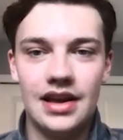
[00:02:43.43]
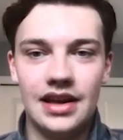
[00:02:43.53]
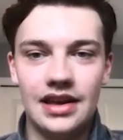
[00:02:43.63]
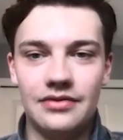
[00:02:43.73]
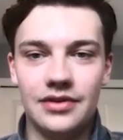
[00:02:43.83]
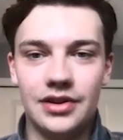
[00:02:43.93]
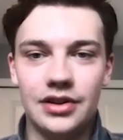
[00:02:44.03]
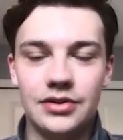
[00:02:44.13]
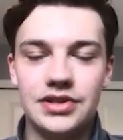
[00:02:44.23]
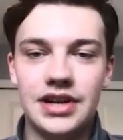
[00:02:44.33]
even
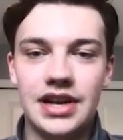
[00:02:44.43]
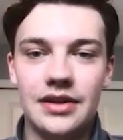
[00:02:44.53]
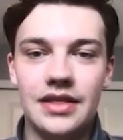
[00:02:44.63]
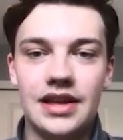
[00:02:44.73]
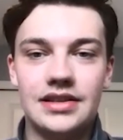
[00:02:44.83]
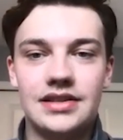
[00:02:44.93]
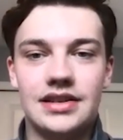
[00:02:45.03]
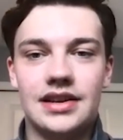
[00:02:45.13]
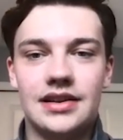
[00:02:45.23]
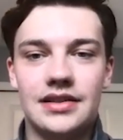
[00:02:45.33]
closer now that uh,